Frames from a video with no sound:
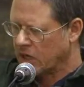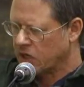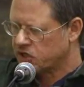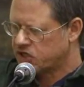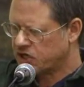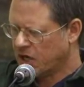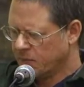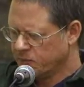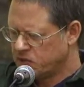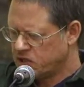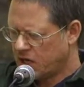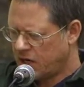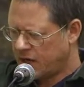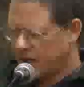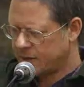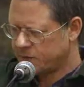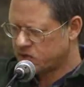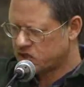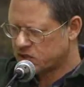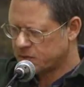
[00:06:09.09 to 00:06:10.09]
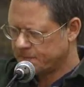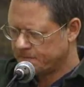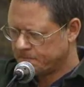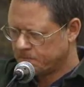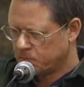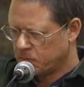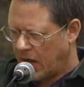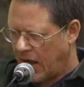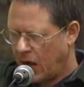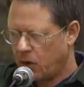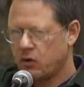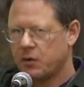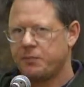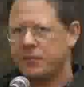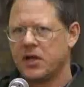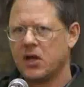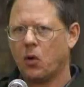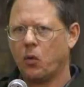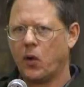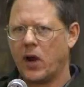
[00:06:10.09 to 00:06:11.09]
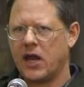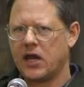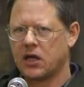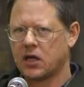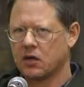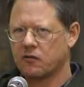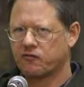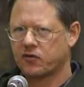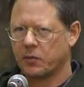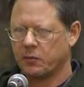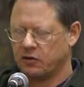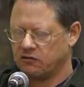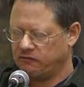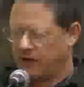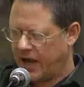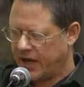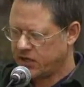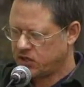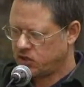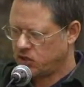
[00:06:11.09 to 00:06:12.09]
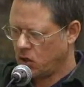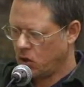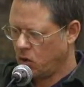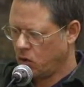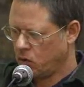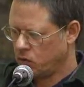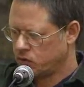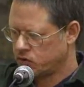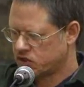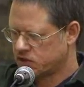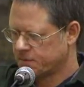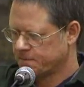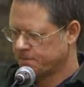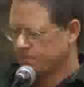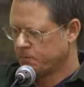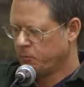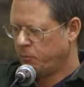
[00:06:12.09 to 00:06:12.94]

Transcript: Sometimes I would be awakened from a light doze